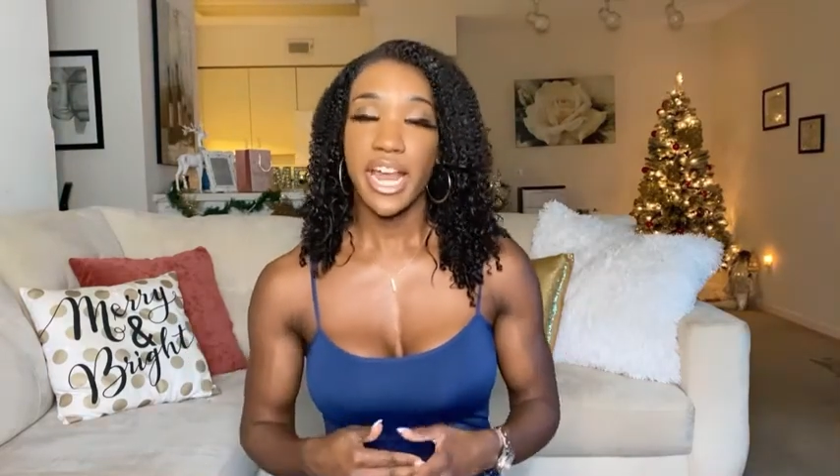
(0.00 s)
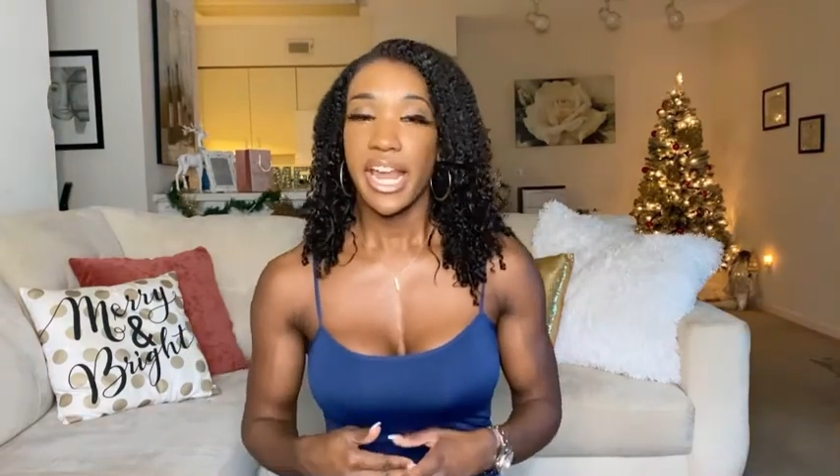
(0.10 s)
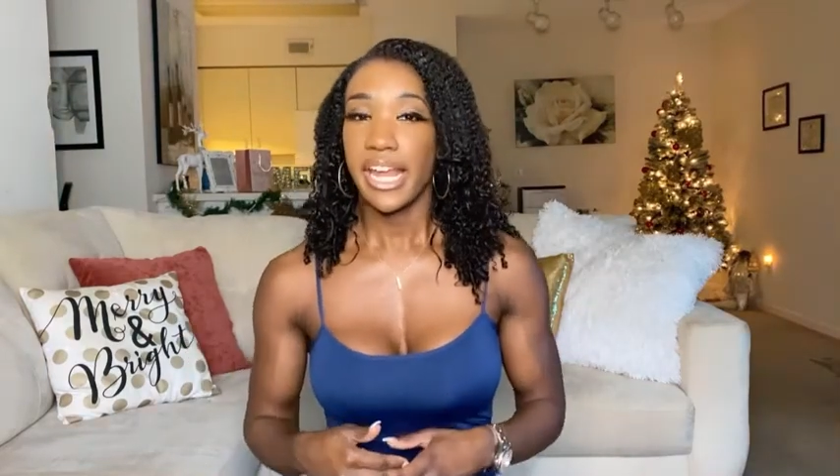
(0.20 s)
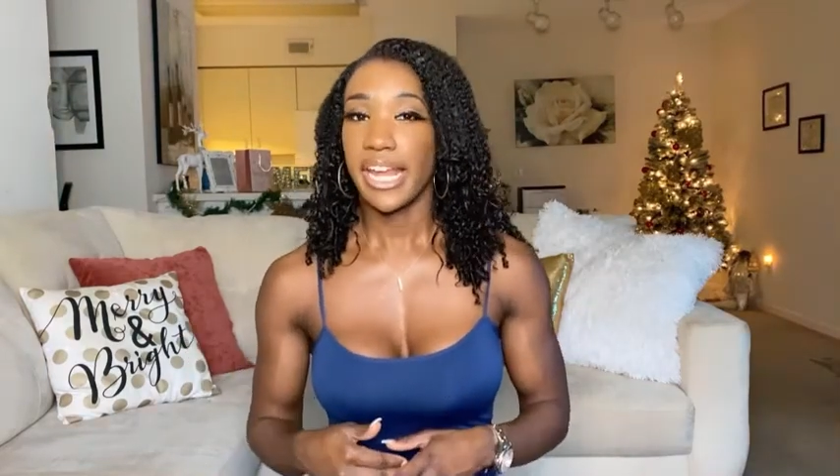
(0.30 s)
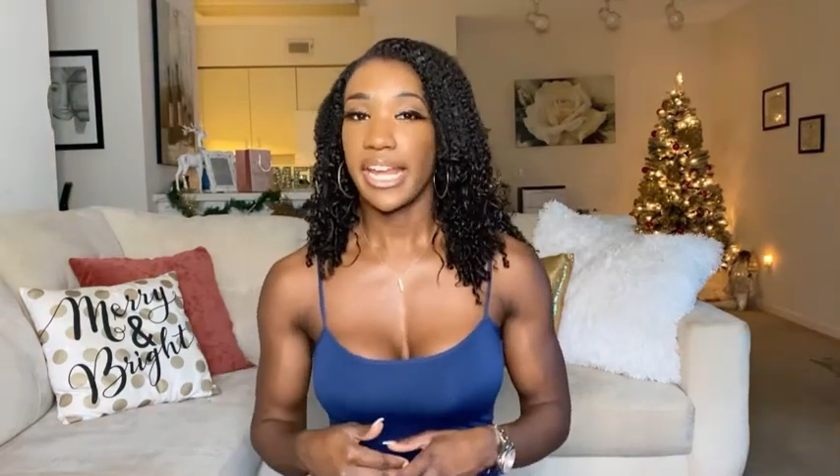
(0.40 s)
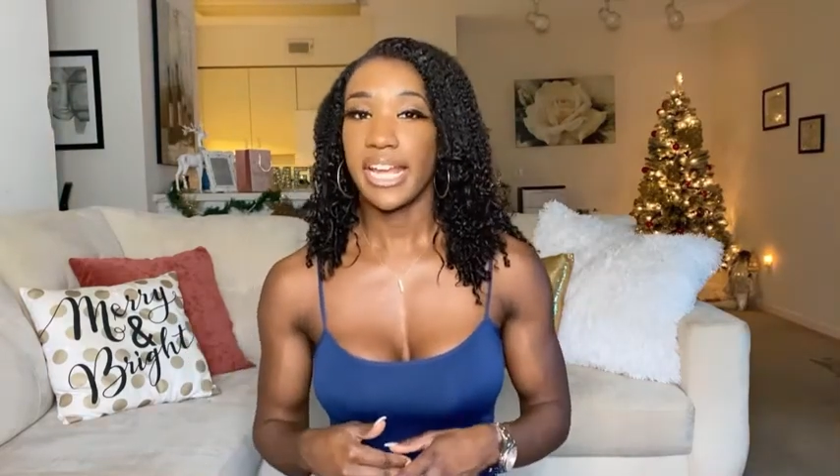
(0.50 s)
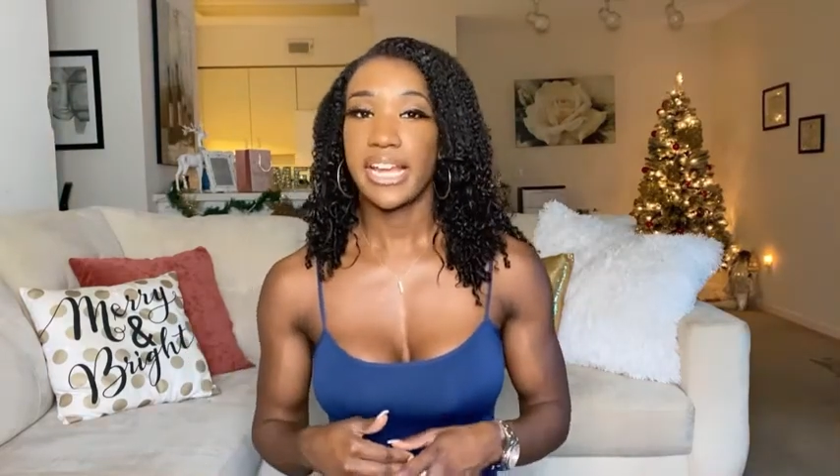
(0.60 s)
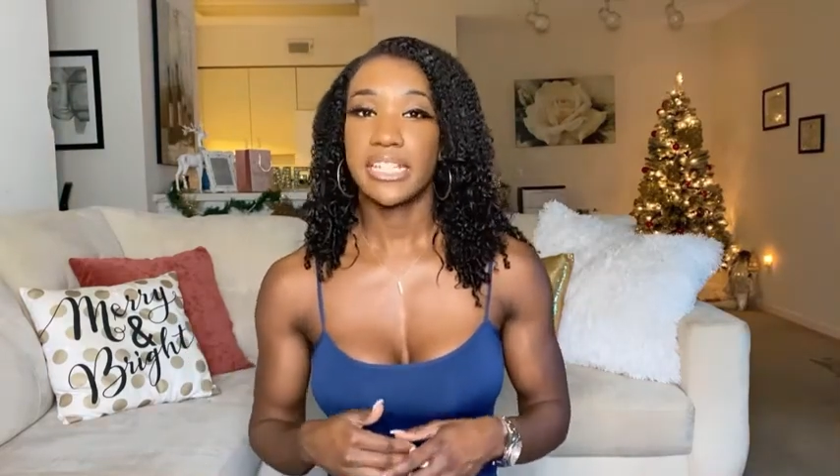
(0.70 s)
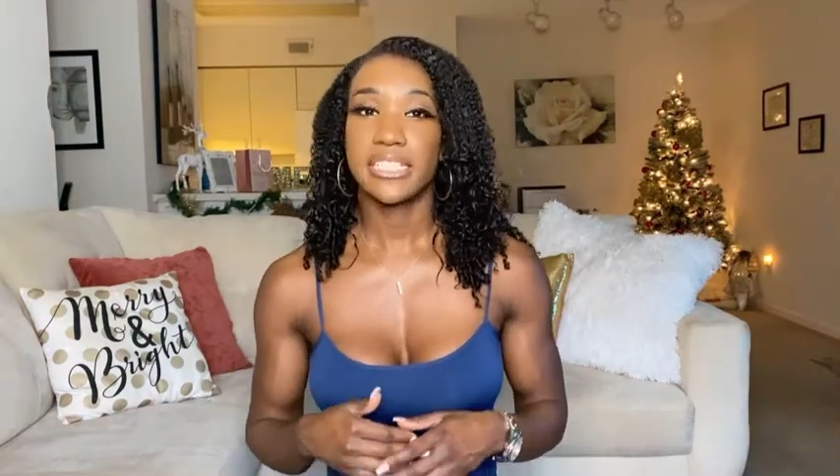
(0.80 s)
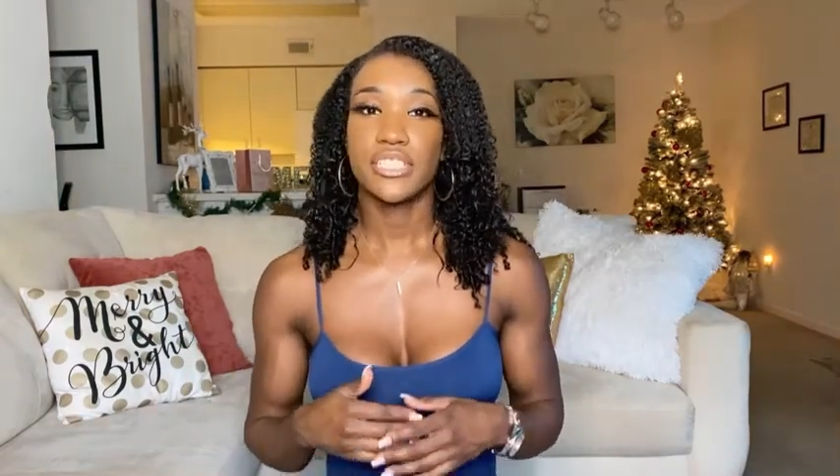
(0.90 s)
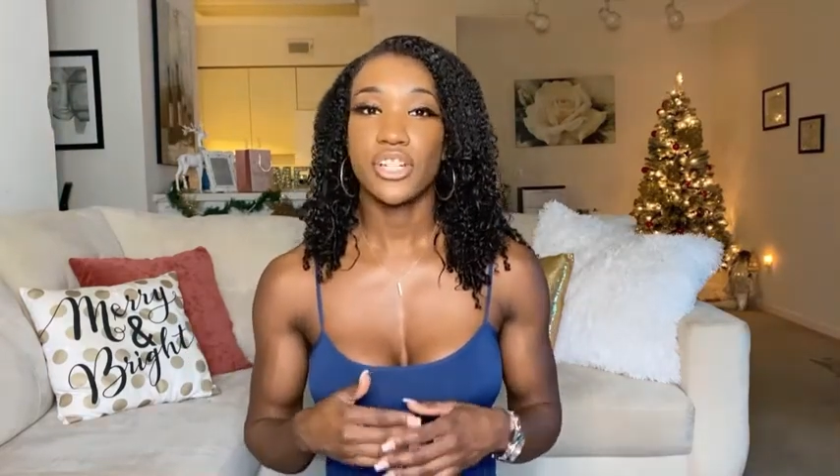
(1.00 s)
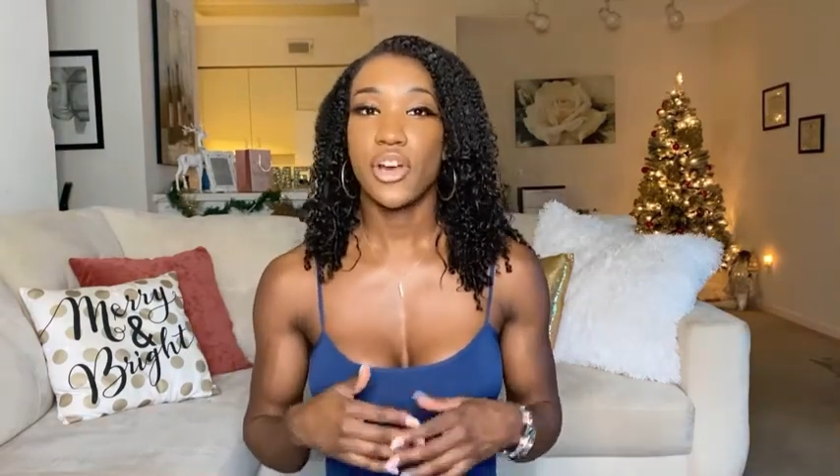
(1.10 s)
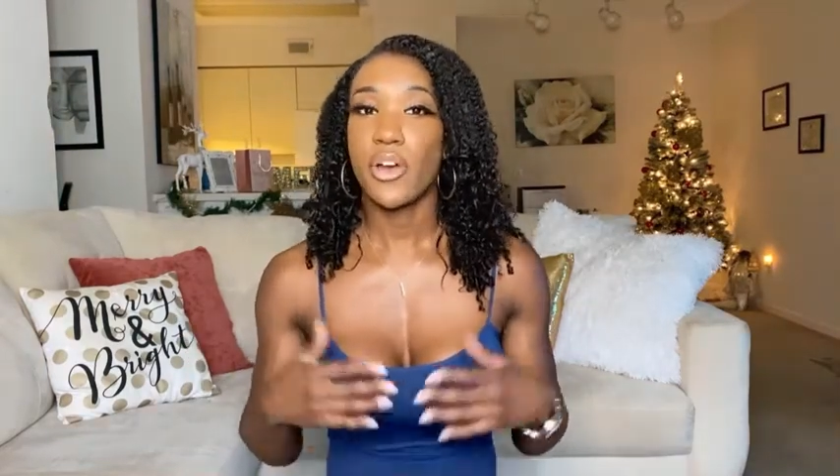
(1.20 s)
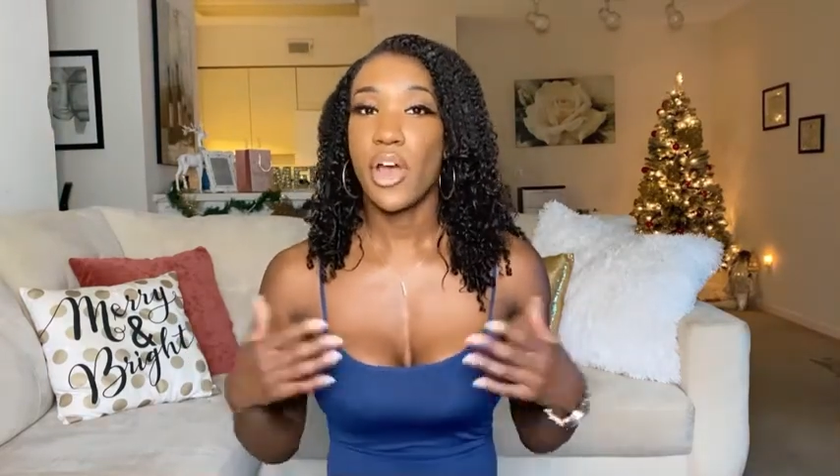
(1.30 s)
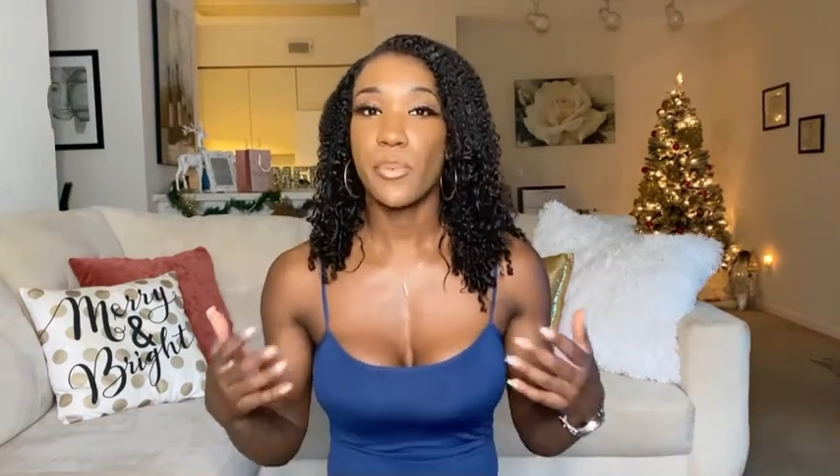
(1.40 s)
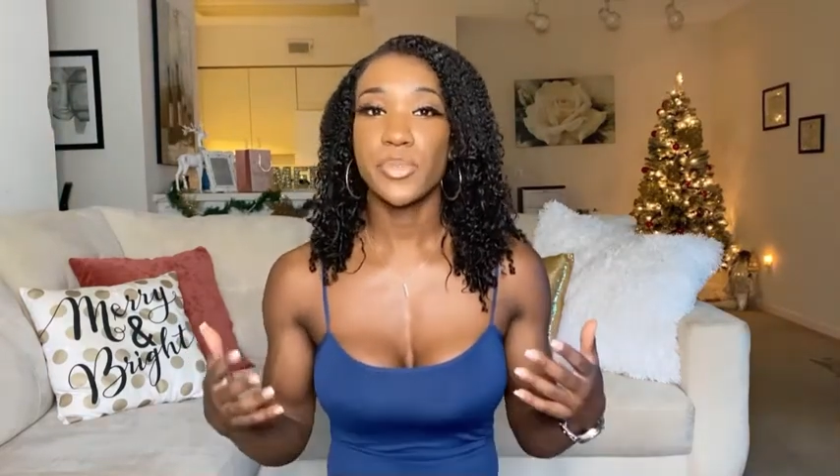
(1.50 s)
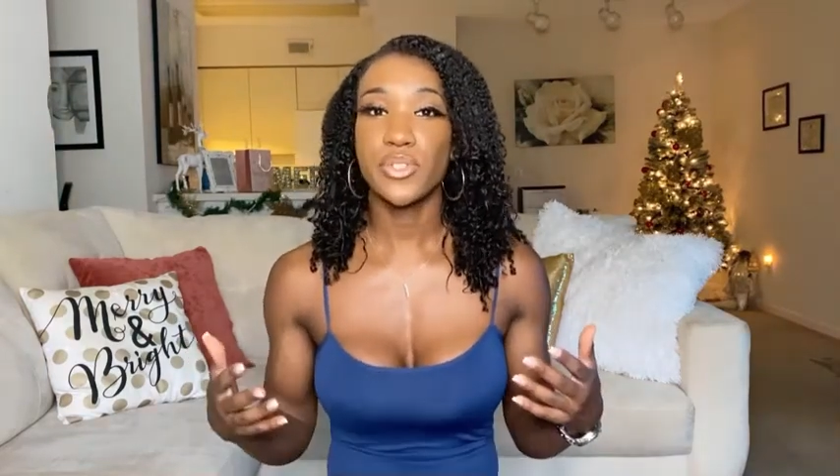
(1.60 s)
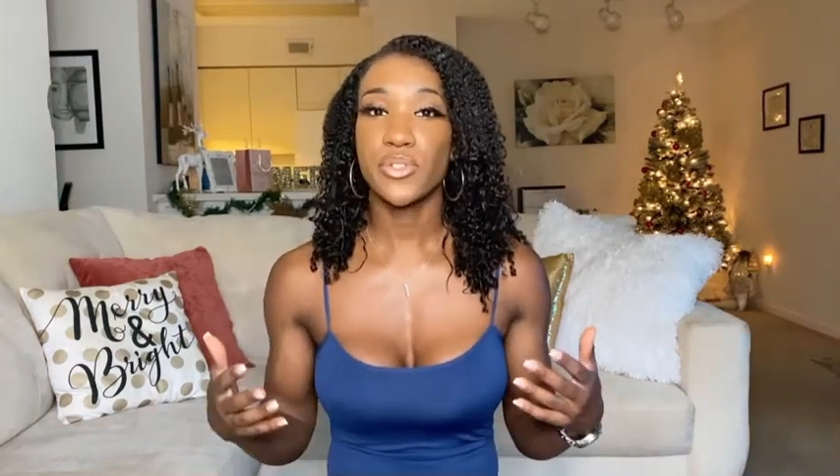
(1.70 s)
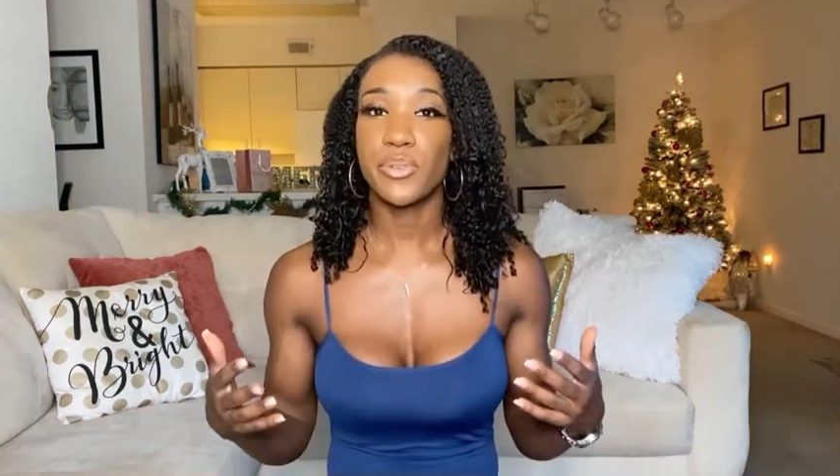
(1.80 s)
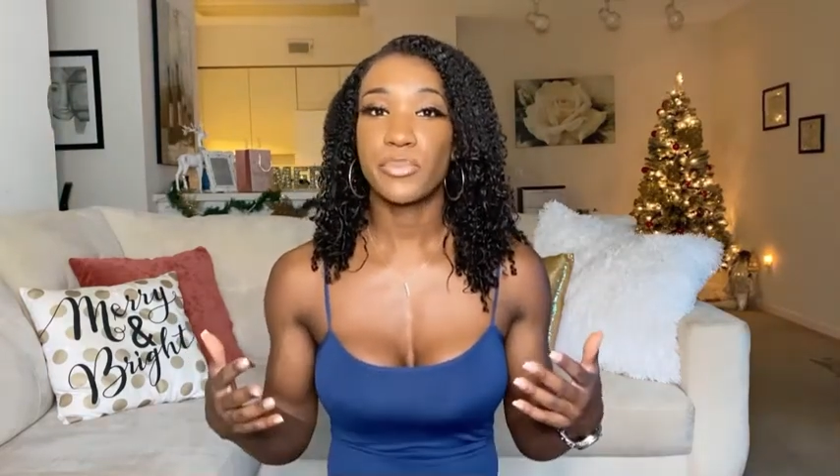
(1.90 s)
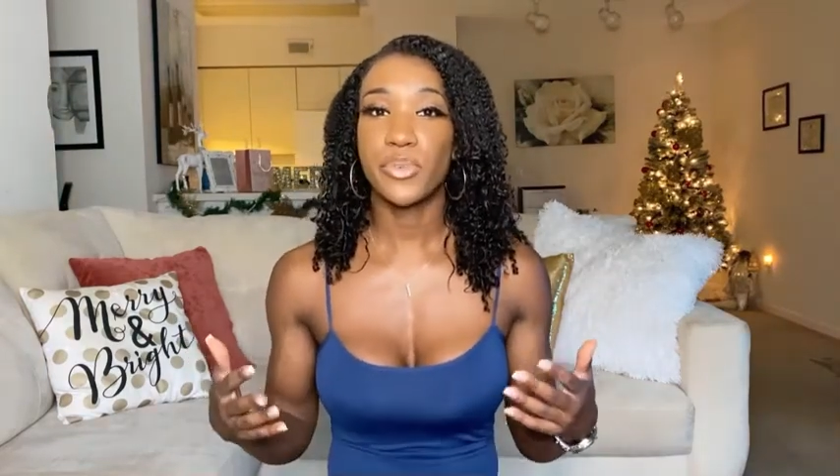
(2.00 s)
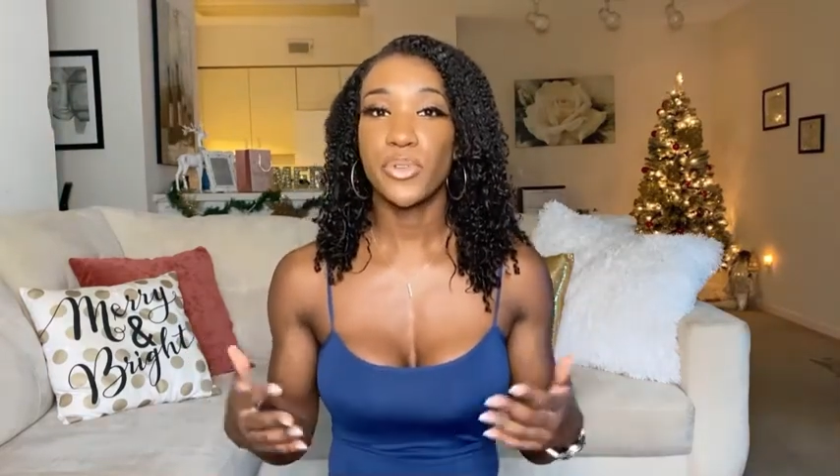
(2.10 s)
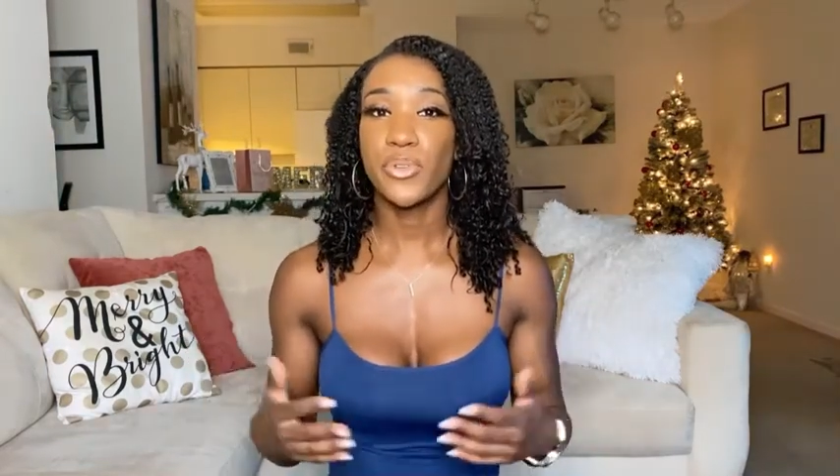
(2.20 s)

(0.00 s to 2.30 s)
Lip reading: and, you know, help us to improve